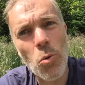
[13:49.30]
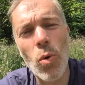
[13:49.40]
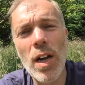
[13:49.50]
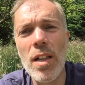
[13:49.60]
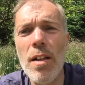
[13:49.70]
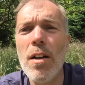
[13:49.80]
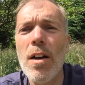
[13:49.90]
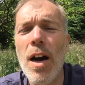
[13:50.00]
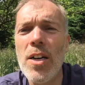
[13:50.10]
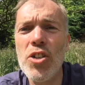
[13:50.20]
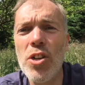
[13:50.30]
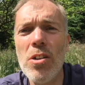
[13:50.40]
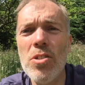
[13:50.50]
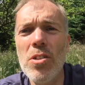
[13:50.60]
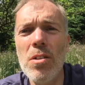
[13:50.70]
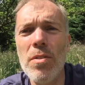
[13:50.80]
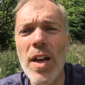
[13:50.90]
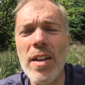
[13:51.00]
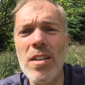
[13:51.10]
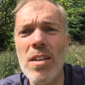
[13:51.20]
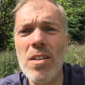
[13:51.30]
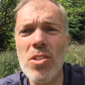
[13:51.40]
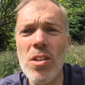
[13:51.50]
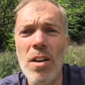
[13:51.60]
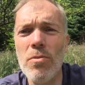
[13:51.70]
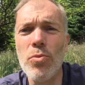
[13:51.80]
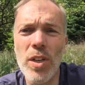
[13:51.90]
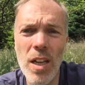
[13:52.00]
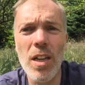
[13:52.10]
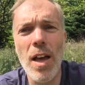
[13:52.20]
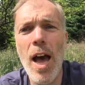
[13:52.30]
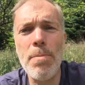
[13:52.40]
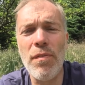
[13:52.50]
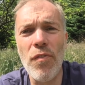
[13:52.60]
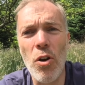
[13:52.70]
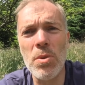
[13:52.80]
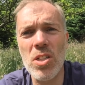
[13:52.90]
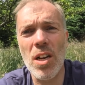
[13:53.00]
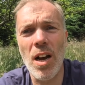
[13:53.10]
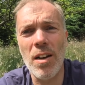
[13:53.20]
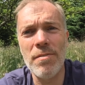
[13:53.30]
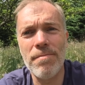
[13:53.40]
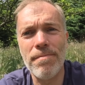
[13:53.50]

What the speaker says: well, I showed you that it is not really a performance car.